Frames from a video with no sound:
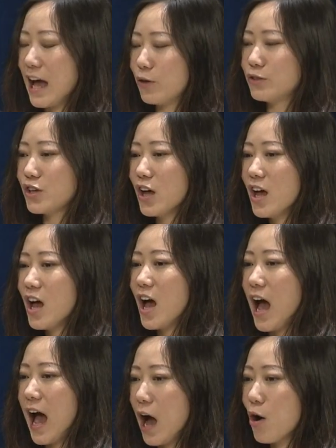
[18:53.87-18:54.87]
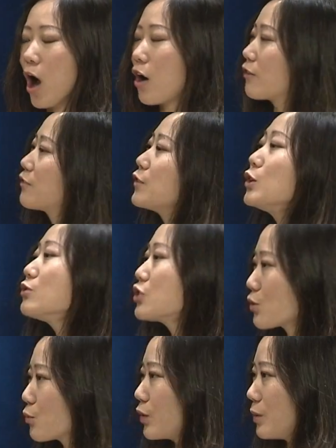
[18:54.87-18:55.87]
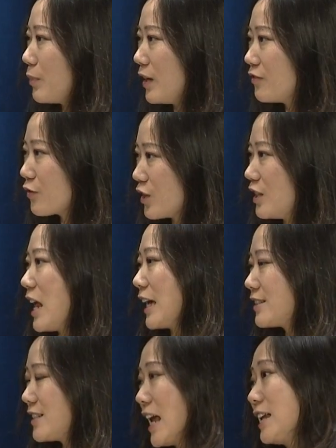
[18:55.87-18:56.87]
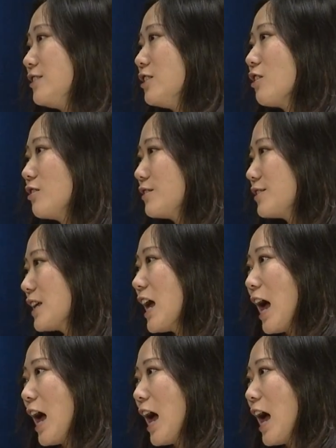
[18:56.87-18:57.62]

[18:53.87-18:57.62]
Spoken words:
out how our future would be for the next 10 years.